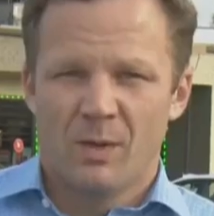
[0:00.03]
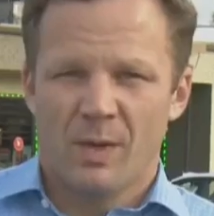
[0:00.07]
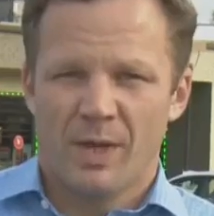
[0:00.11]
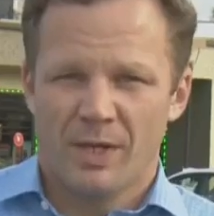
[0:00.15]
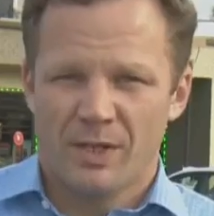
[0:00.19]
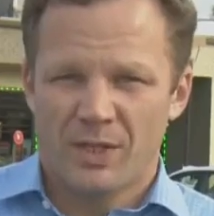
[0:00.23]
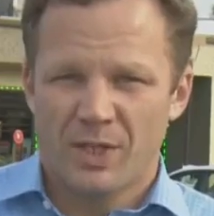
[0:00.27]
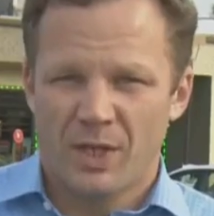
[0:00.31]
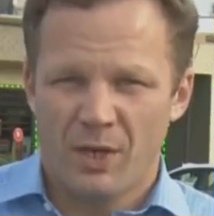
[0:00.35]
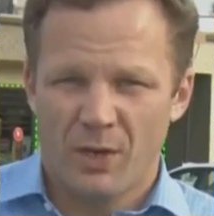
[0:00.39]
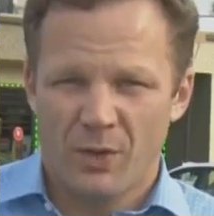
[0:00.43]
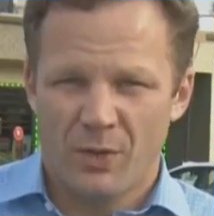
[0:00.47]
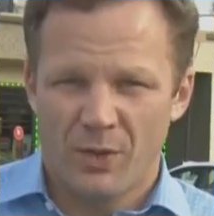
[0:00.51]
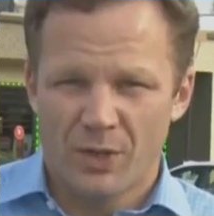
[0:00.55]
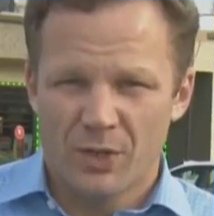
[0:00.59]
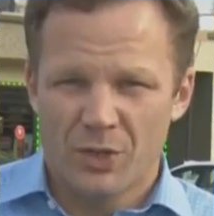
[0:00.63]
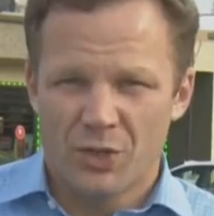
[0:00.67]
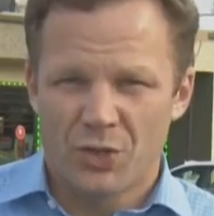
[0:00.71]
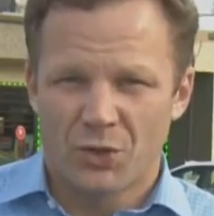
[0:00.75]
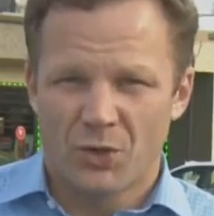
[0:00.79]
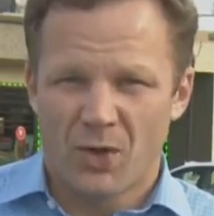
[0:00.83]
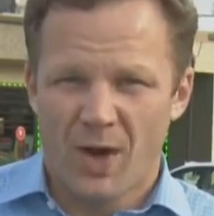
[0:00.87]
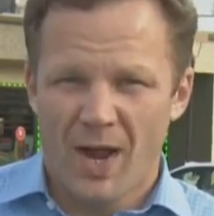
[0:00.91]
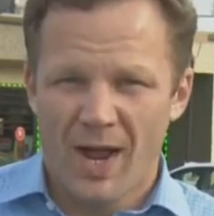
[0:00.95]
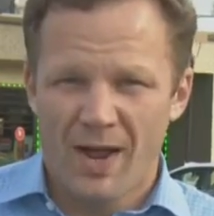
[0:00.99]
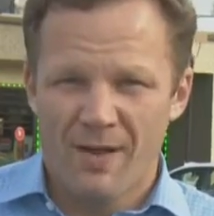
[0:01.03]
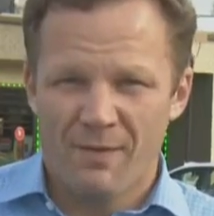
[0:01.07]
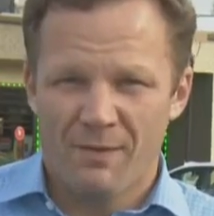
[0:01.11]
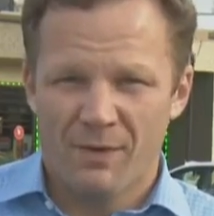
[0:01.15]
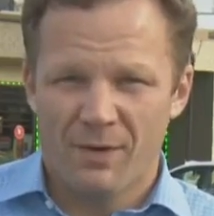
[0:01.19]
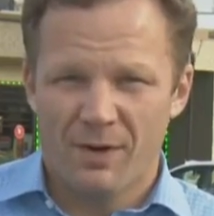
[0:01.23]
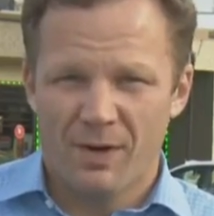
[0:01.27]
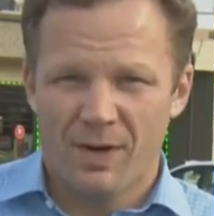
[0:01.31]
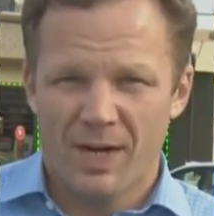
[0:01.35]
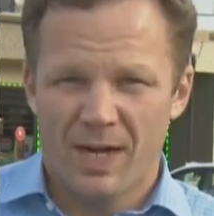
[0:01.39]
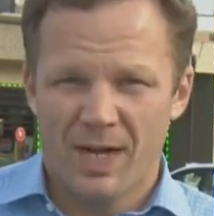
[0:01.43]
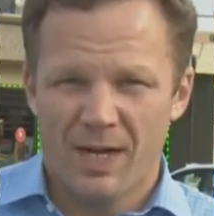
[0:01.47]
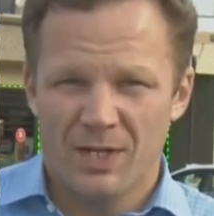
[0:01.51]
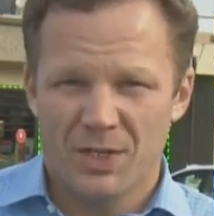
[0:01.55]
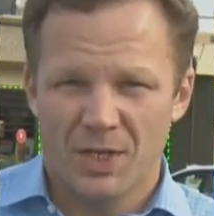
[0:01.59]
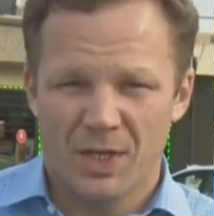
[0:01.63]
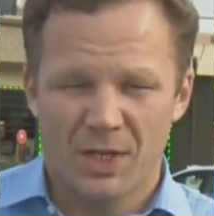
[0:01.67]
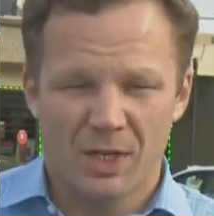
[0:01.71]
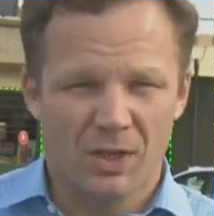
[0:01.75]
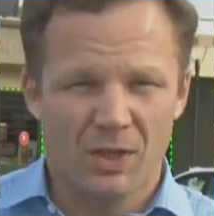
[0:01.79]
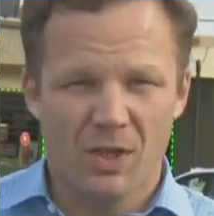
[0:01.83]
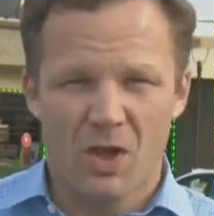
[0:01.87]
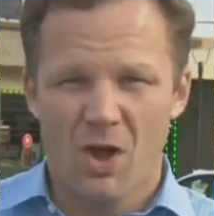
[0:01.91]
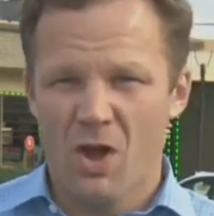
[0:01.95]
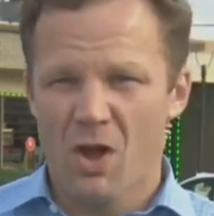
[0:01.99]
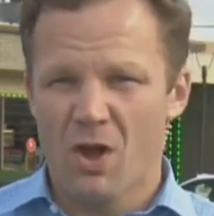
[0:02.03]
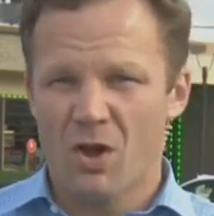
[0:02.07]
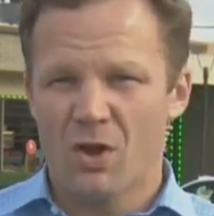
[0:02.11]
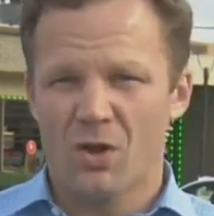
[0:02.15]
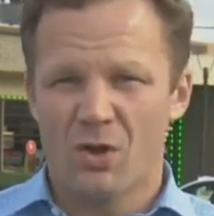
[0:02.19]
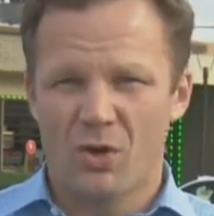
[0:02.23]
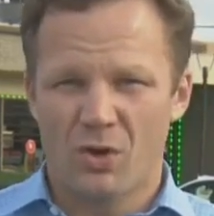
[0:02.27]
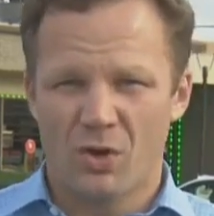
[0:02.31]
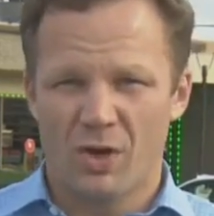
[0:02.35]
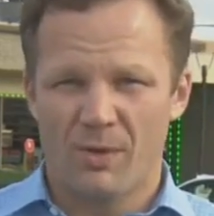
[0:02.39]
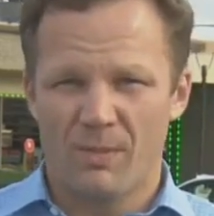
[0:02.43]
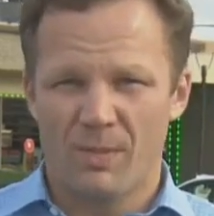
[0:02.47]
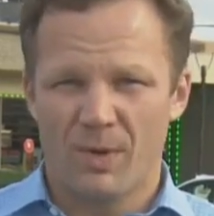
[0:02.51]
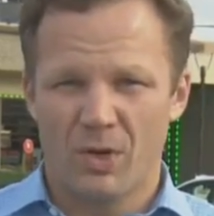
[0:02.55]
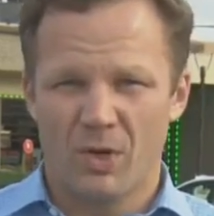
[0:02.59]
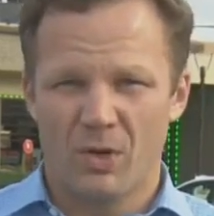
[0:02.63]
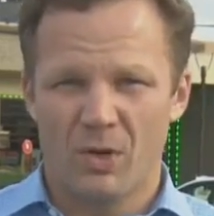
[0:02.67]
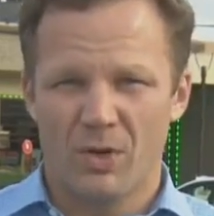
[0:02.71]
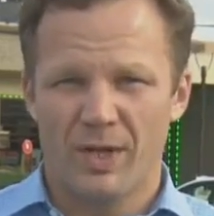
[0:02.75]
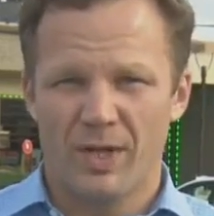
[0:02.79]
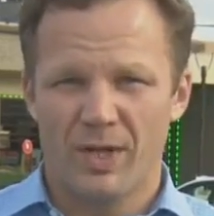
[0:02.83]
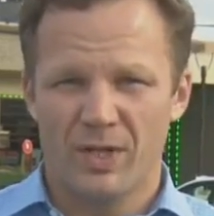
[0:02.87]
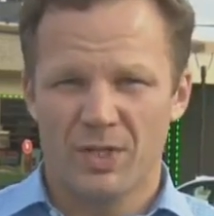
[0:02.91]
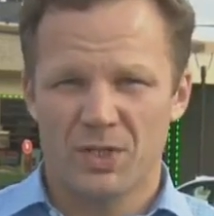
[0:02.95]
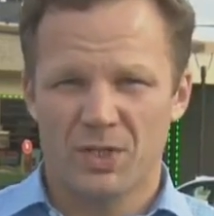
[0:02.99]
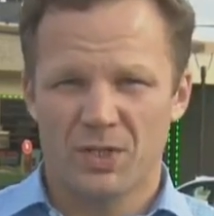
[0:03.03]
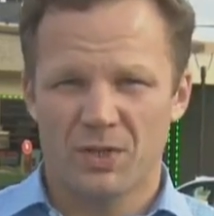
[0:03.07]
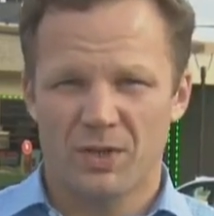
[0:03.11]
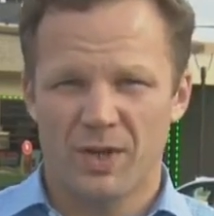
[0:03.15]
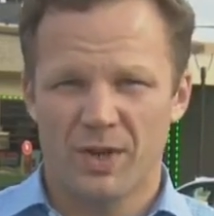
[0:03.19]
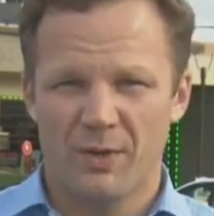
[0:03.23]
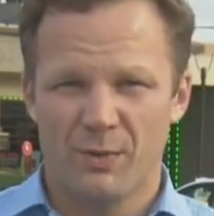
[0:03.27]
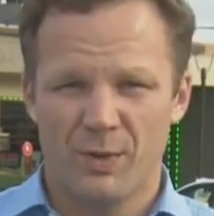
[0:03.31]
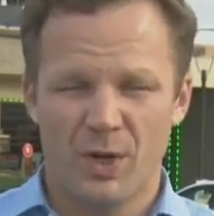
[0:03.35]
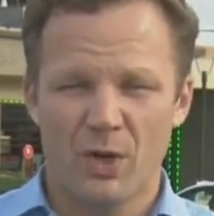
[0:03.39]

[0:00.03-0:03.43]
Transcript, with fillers: Well, I can tell you the driver has a long criminal history.